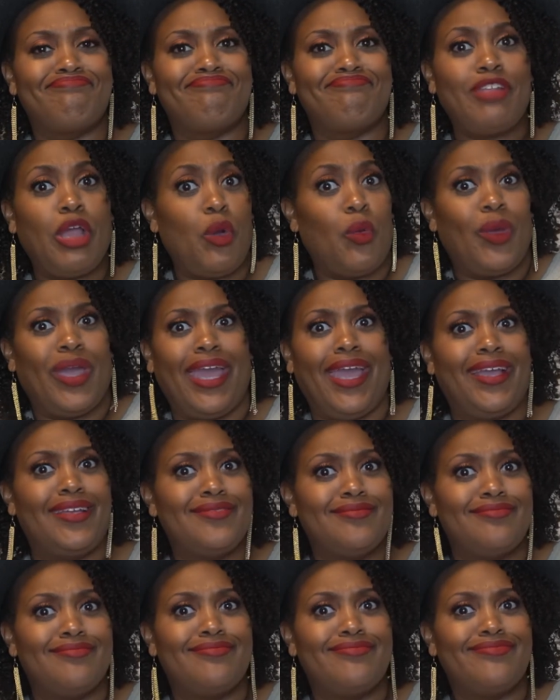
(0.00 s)

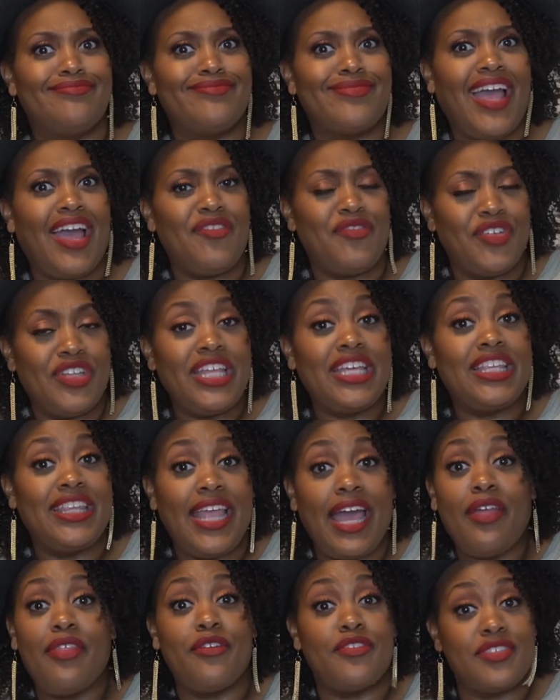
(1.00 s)
okay. I feel like
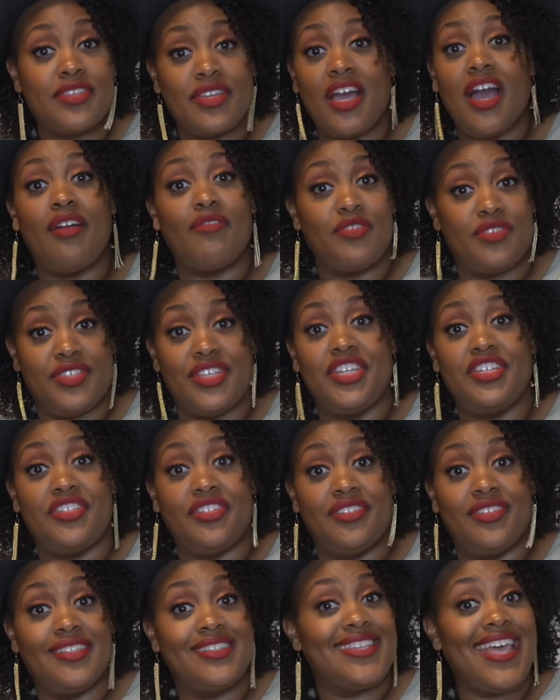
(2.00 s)
now there's a
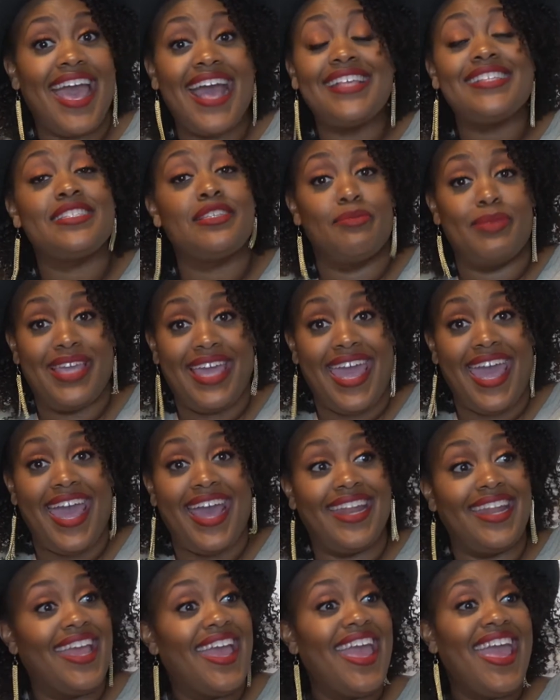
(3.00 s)
conversation that has to be
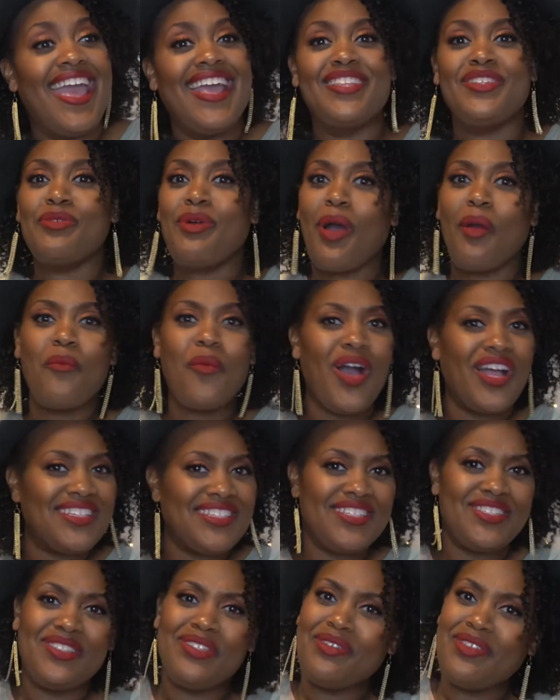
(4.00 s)
had. Do I want
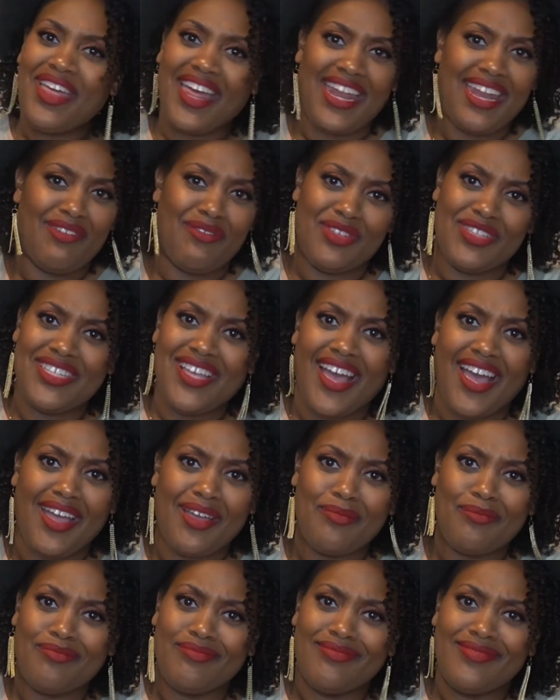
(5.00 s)
to do that every
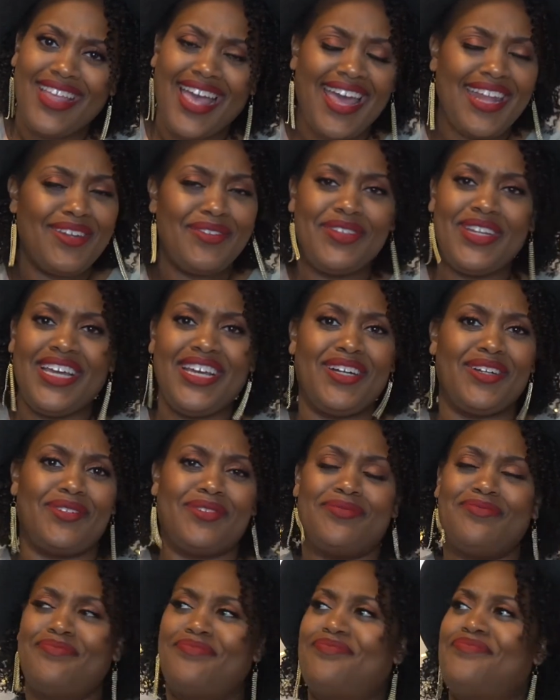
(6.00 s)
time? I don't know.
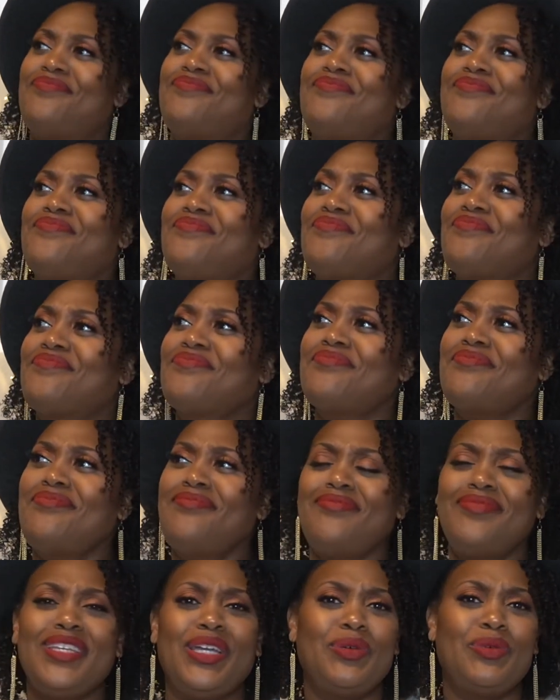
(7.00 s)

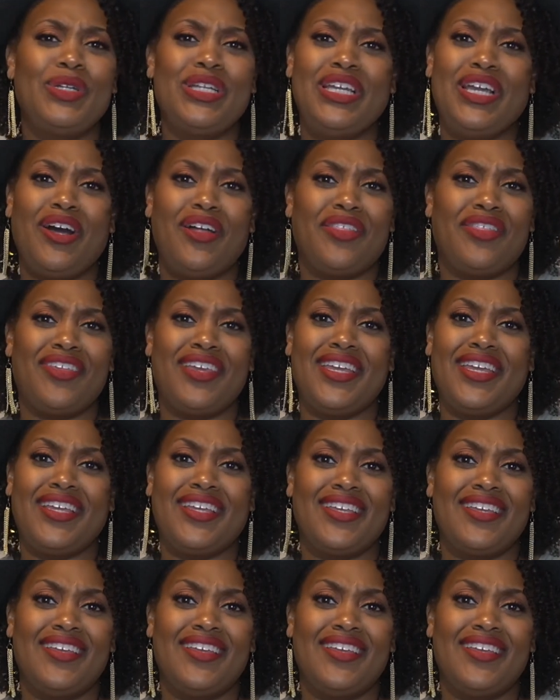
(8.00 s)
What do y'all think?